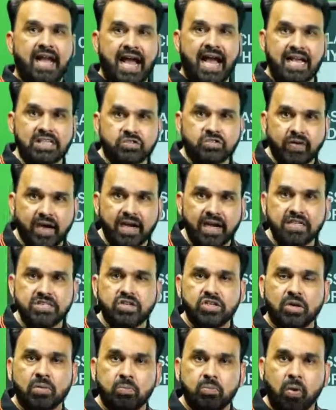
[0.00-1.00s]
As far as
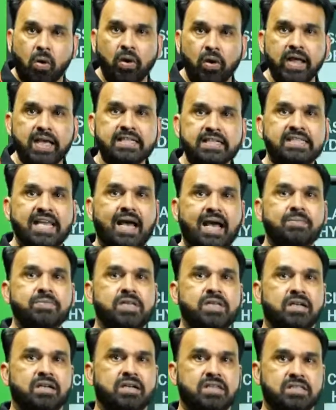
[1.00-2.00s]
your board exams
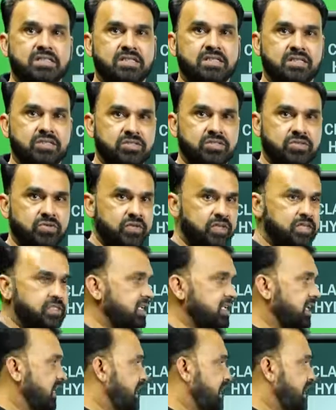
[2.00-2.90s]
are concerned, students,